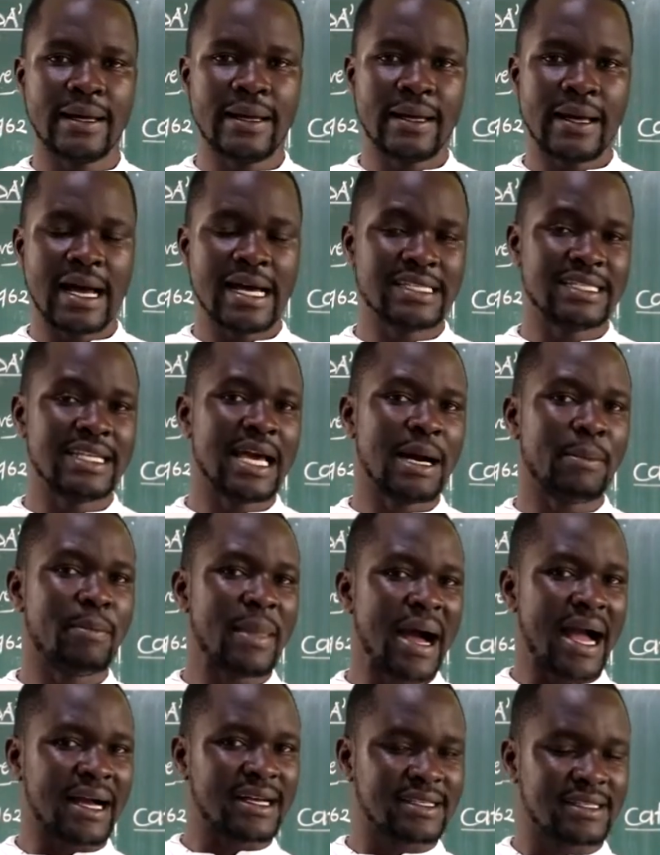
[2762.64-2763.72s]
as their
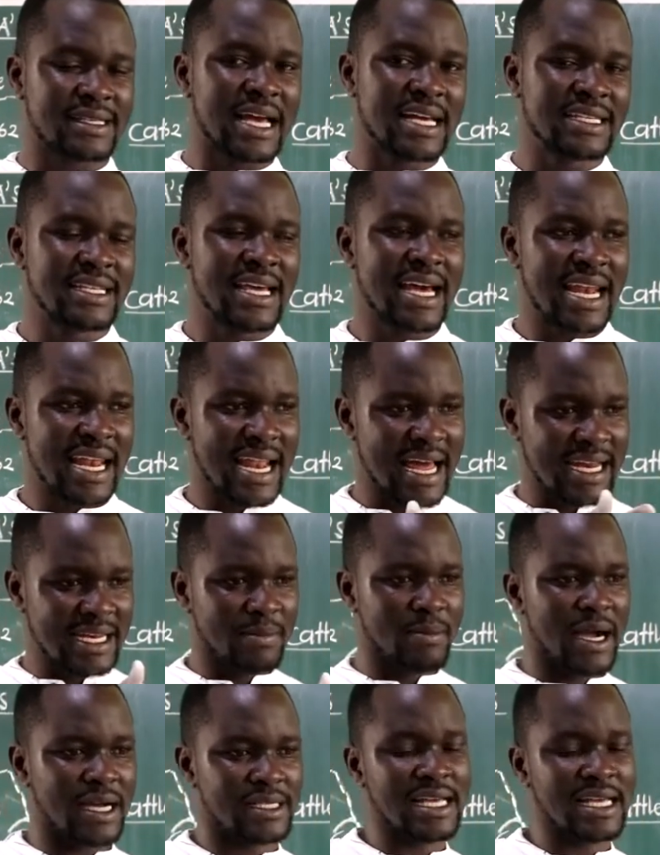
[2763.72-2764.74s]
marks, as their landmarks,